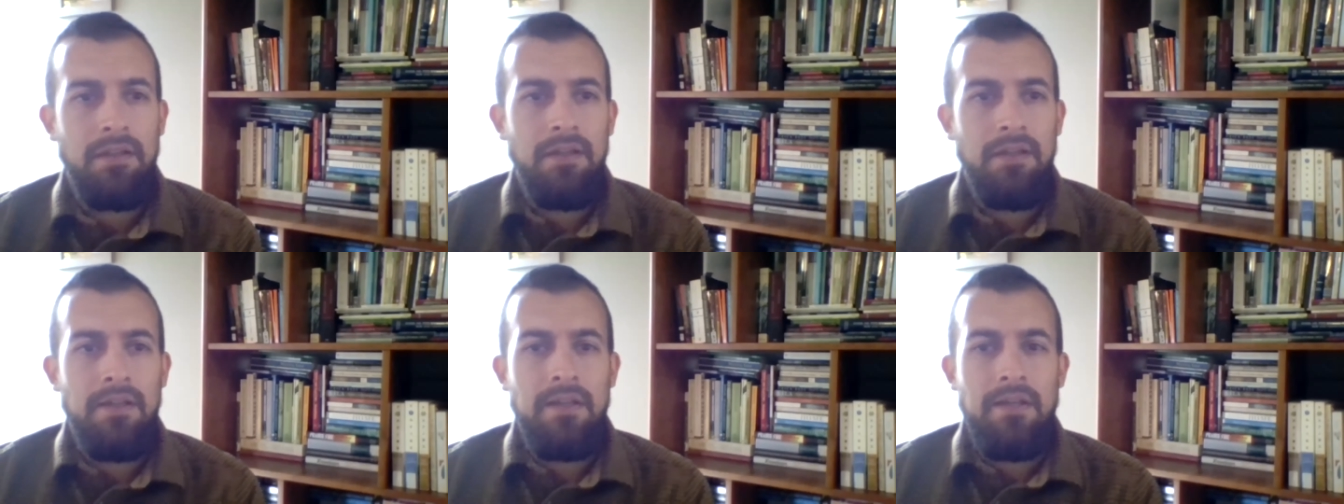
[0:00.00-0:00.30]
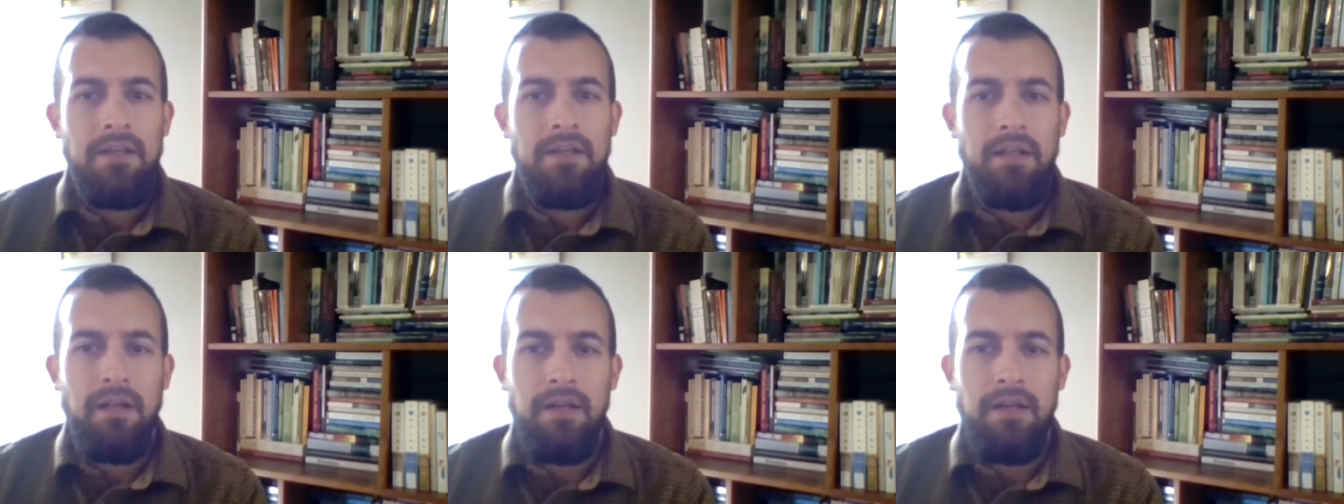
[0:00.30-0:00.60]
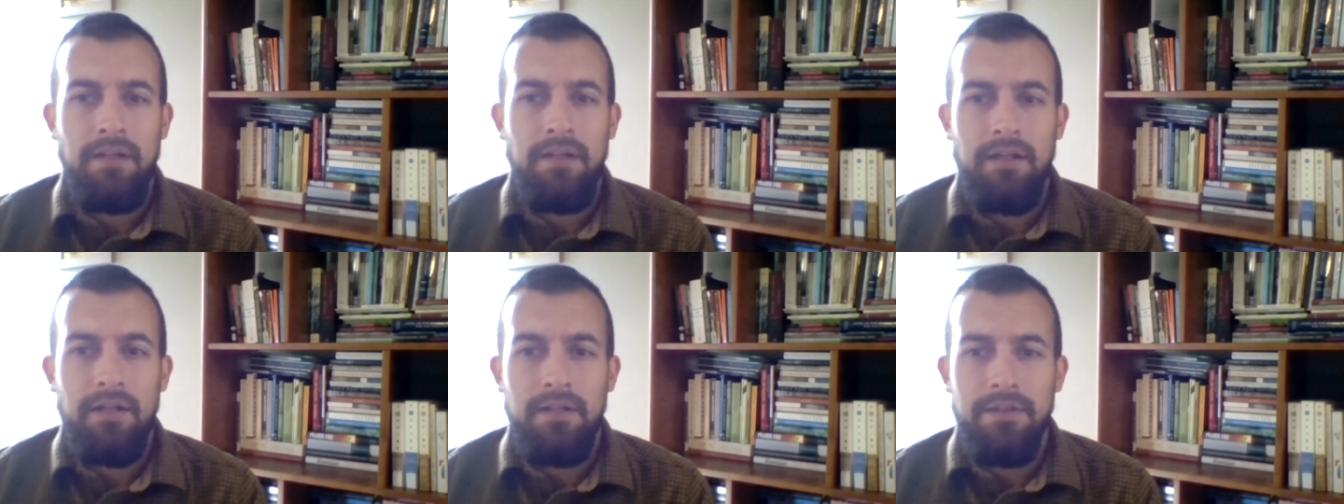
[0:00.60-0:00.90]

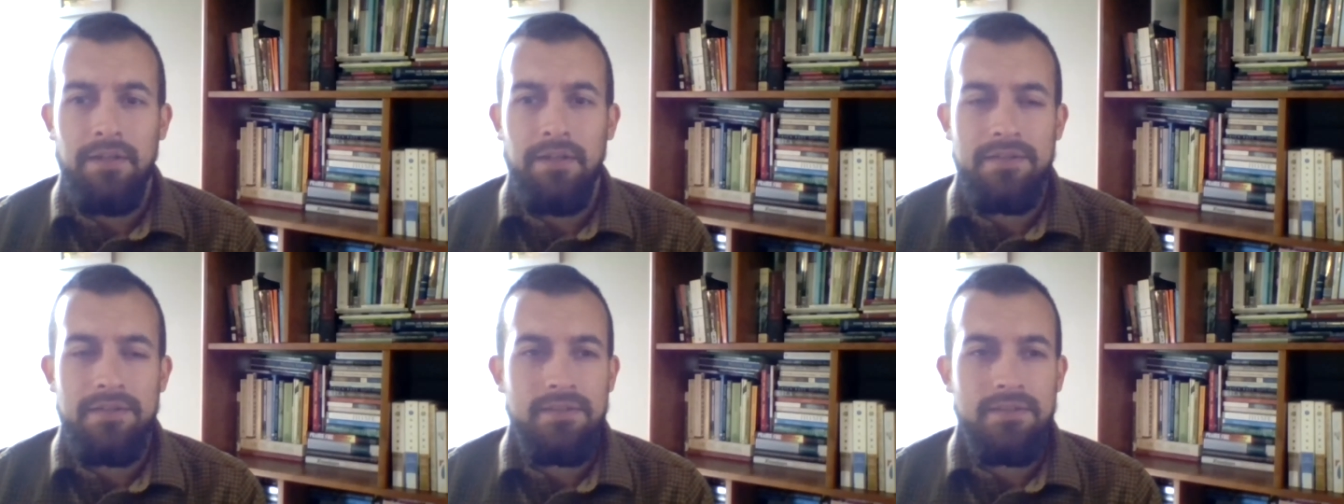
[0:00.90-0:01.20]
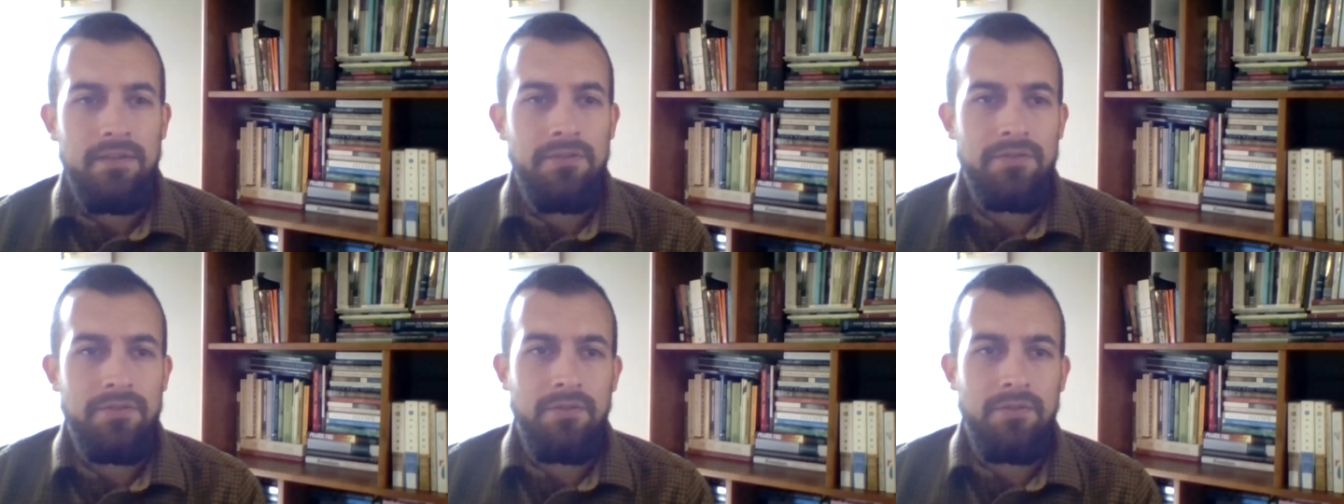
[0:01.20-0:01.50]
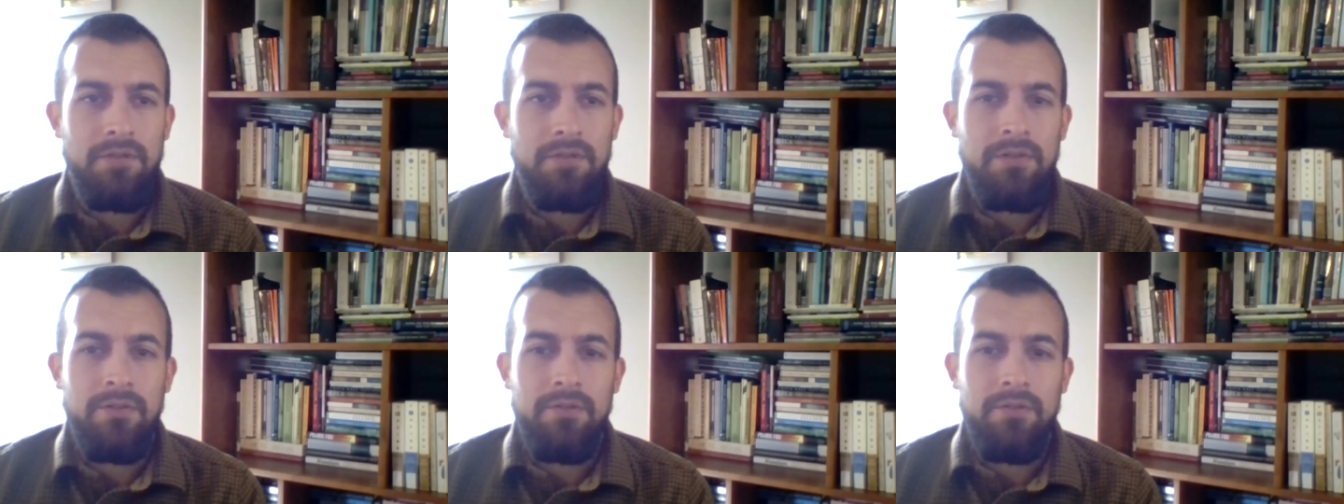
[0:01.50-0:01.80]
those
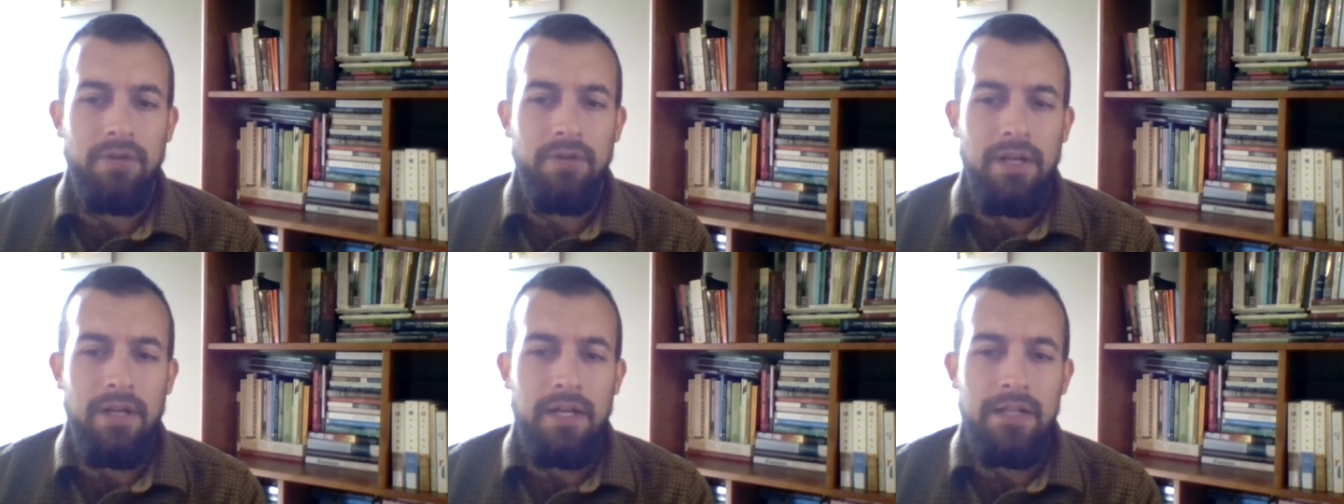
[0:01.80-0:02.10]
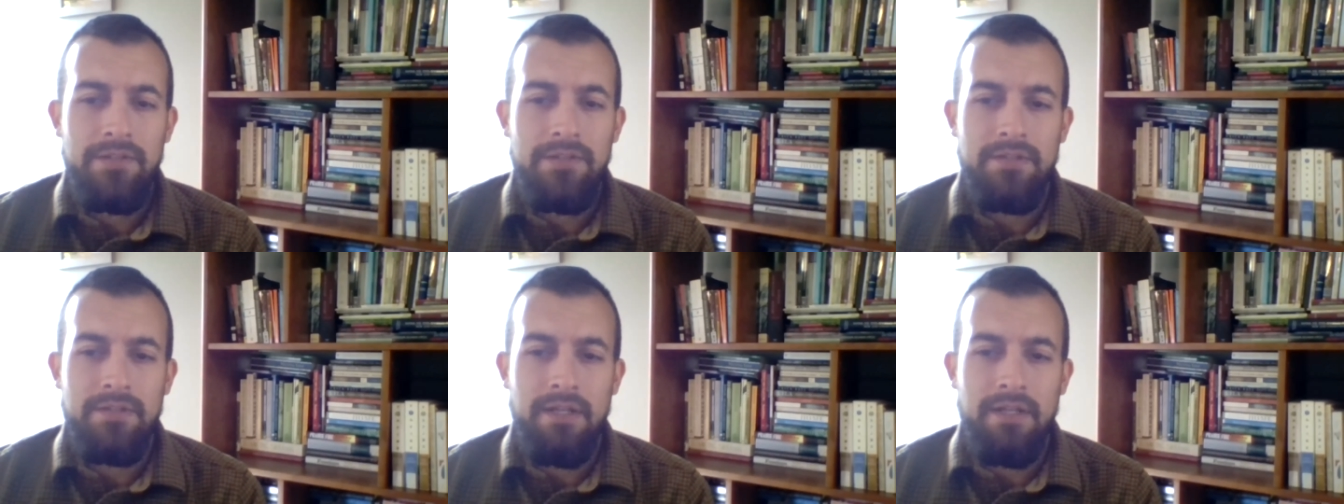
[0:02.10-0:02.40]
are great answers.